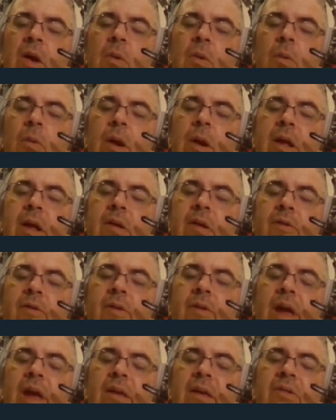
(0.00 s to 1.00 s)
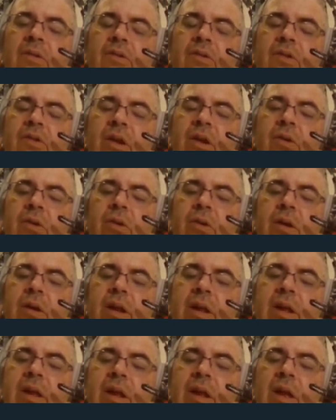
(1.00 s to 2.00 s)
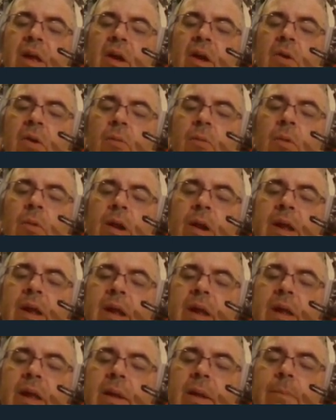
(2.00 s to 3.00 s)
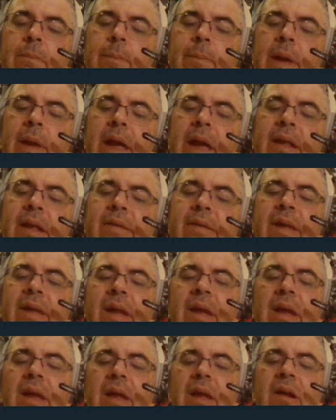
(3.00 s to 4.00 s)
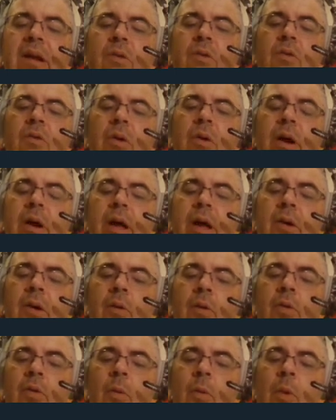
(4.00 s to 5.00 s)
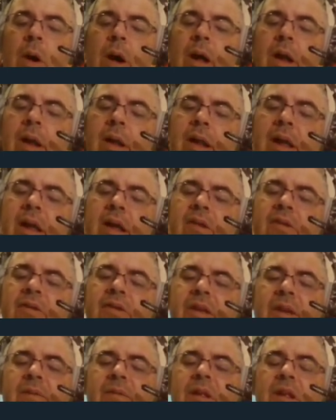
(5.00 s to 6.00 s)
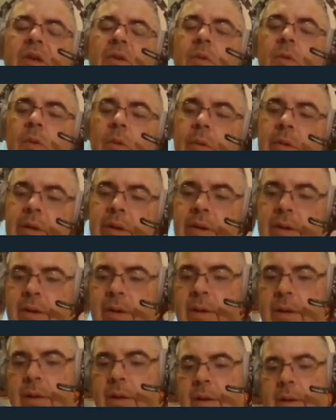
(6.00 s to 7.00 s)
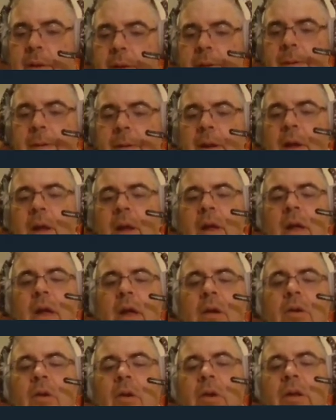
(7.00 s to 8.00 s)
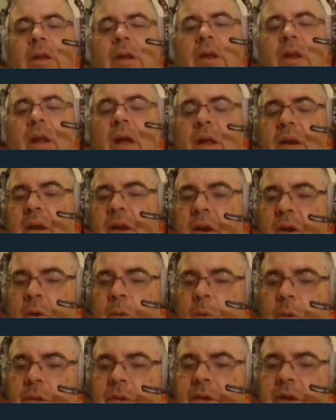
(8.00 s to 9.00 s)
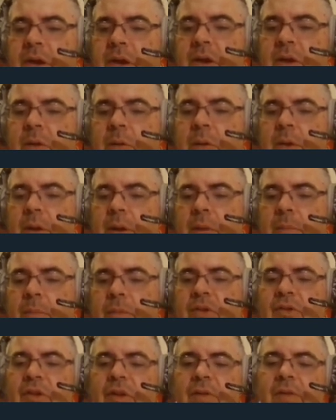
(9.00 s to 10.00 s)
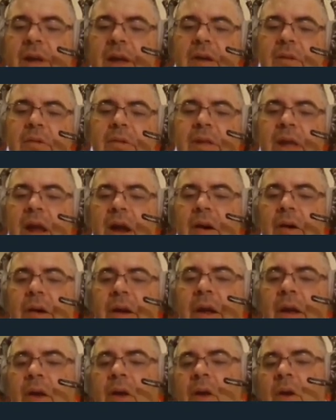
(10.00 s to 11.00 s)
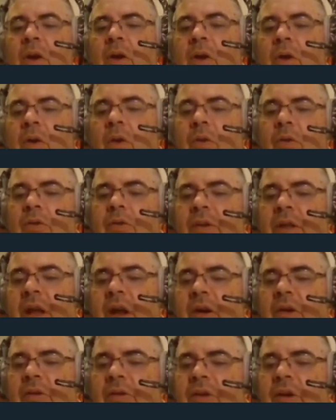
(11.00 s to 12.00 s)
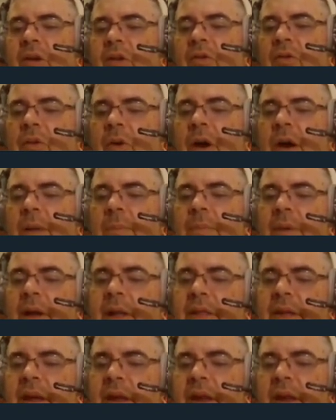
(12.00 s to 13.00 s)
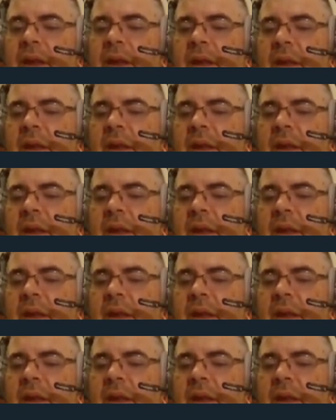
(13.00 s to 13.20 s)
running as fast as she could, running, panting, and crying all the while like a 7-year-old. Adara did not know what to do, but she found Terry, whose tears had dried by then,